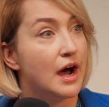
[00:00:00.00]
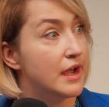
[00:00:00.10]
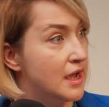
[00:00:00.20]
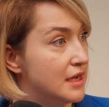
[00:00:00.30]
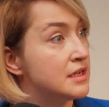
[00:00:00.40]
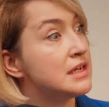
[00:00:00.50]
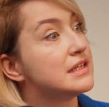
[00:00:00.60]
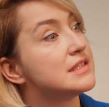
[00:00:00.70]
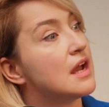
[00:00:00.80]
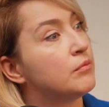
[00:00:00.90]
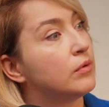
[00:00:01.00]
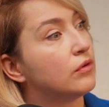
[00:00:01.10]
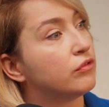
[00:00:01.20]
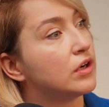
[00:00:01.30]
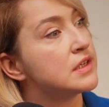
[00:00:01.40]
I had an
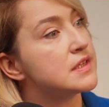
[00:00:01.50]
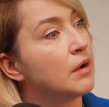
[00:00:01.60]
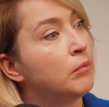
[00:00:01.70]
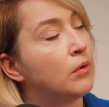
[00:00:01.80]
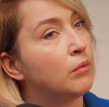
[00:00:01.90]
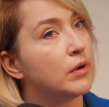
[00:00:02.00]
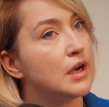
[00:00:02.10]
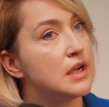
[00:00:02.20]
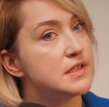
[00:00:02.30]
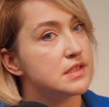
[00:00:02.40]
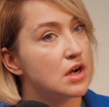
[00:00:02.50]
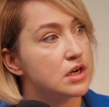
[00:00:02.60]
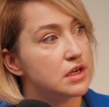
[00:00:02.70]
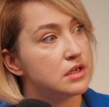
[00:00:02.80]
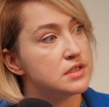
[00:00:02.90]
example. For example, when I
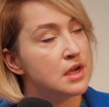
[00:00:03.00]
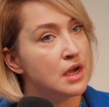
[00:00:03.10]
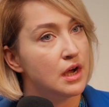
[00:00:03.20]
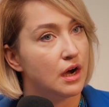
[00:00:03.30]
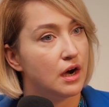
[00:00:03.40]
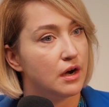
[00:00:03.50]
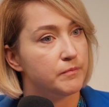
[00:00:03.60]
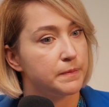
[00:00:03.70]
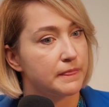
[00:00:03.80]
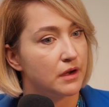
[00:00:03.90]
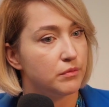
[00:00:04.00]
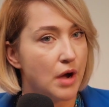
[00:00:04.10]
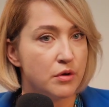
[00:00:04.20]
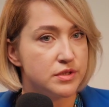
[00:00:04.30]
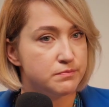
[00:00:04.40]
started,
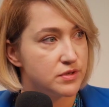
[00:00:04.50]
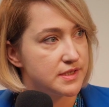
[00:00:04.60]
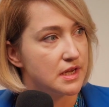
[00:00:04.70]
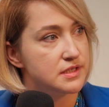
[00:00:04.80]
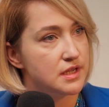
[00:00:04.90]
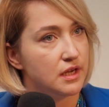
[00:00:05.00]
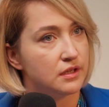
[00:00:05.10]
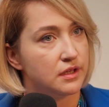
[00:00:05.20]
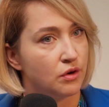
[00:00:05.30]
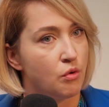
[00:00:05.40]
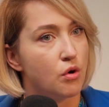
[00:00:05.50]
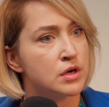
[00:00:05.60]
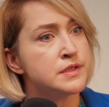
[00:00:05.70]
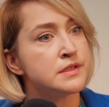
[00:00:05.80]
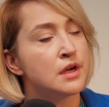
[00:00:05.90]
I was presenting the
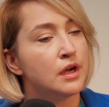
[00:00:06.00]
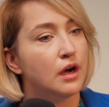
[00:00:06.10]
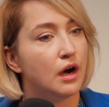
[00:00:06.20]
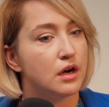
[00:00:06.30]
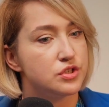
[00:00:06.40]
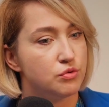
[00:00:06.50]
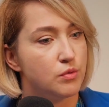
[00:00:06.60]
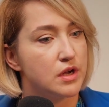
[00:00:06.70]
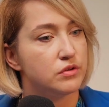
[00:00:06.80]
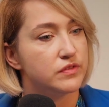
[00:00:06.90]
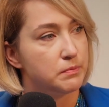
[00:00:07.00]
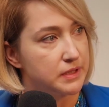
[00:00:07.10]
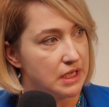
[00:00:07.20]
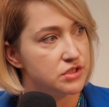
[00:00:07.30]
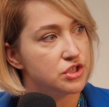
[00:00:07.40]
course to one of the
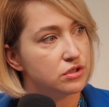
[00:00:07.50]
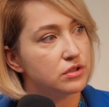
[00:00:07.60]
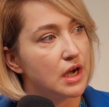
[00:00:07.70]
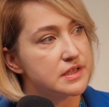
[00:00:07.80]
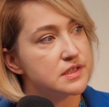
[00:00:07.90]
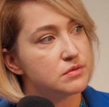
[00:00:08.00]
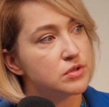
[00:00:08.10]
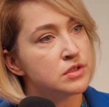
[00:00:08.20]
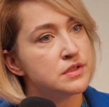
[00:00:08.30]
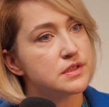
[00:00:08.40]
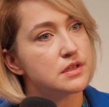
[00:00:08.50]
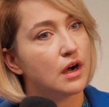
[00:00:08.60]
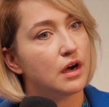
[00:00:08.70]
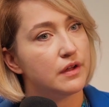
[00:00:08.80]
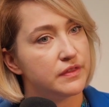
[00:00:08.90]
potential customers.
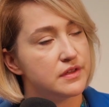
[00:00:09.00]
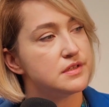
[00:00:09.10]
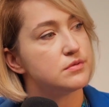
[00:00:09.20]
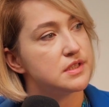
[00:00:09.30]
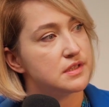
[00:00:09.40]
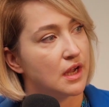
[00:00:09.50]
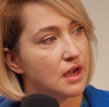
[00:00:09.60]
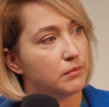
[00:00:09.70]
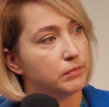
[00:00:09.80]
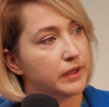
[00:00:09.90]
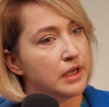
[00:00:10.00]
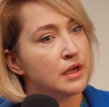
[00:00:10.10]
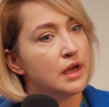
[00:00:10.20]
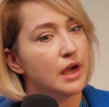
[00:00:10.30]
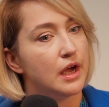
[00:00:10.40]
And this was the company.
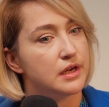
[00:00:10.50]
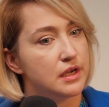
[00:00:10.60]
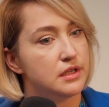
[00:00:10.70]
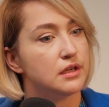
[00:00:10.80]
And I,